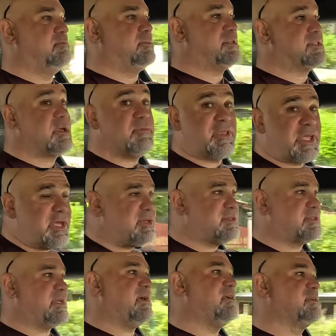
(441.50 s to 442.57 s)
But something
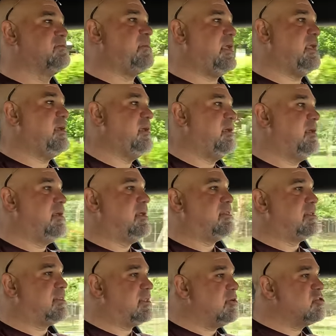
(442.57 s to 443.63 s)
else tells me
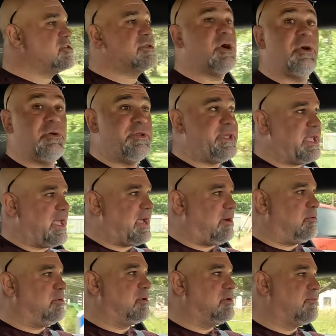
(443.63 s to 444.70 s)
that they're just holding
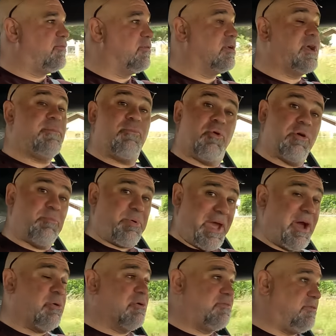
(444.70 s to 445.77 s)
out for a more
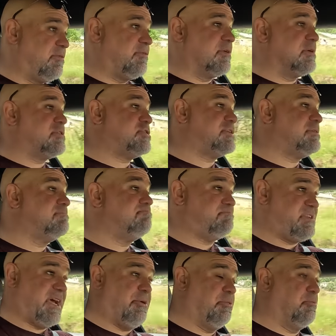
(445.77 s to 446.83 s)
powerful version
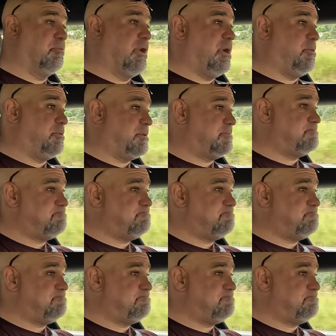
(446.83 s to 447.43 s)
down the road.